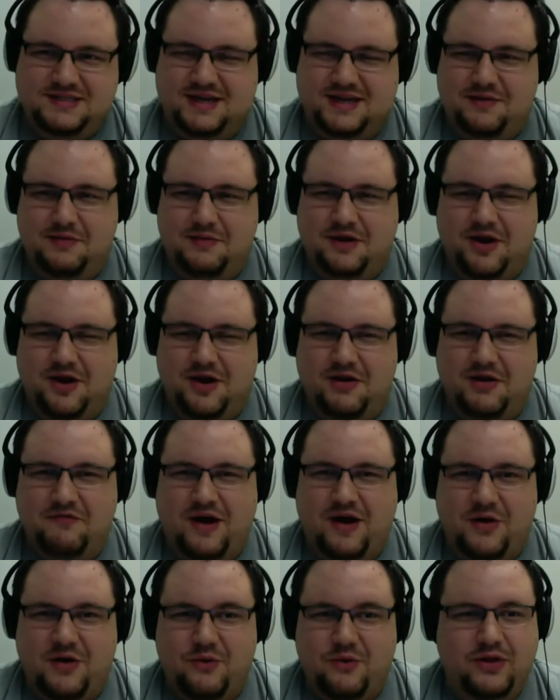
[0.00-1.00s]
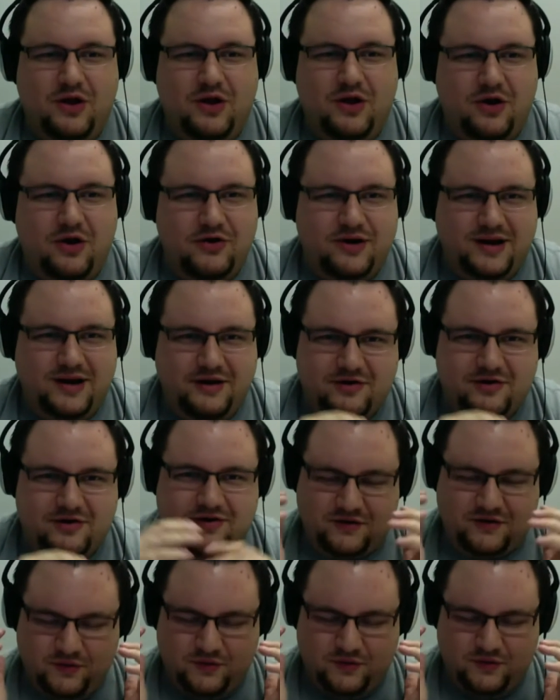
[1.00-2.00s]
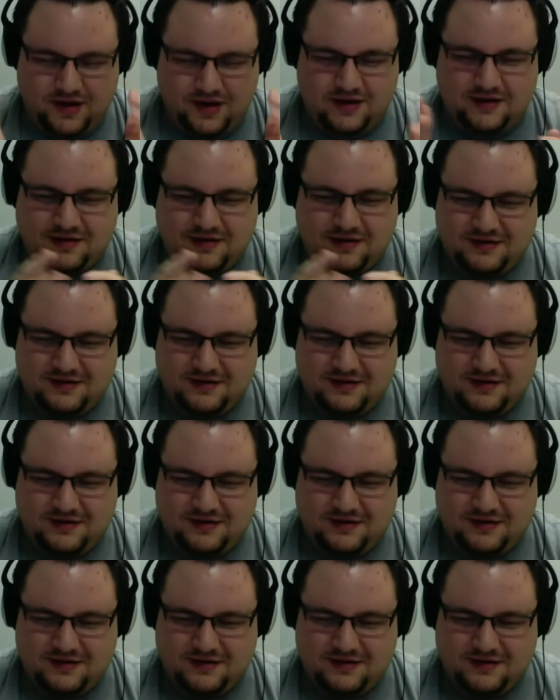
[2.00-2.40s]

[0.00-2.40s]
and I fought real hard here to